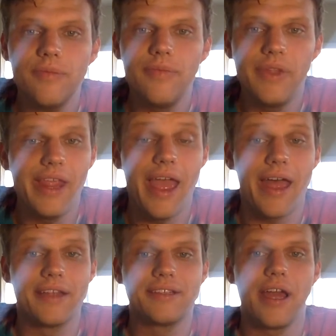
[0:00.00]
yeah,
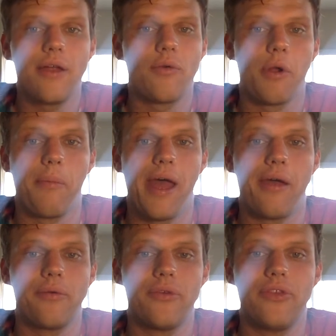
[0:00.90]
that's kind of where I'm
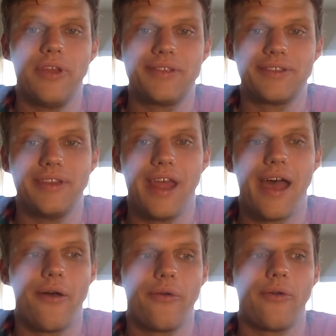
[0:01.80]
at with things
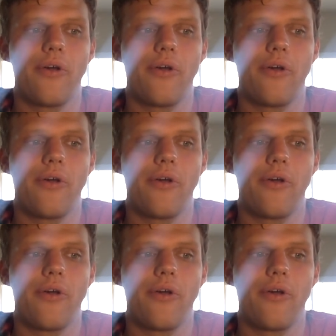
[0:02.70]
now.